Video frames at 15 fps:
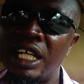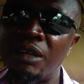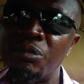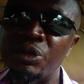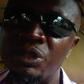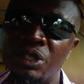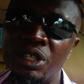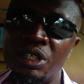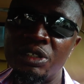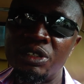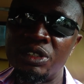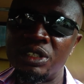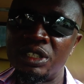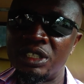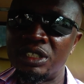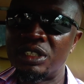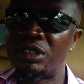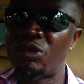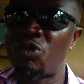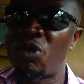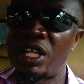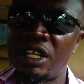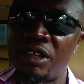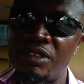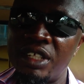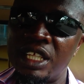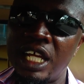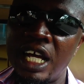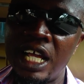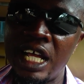and put all those things, one of the
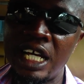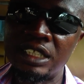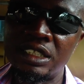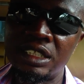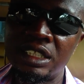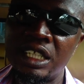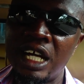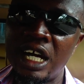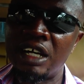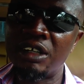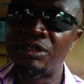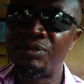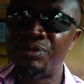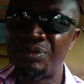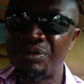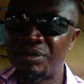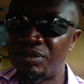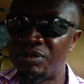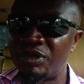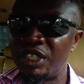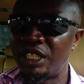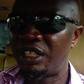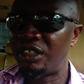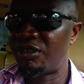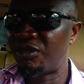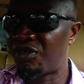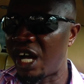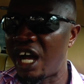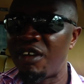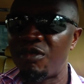tires, now the
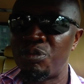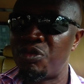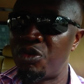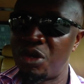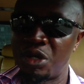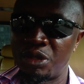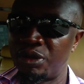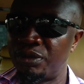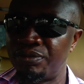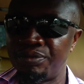valve broke.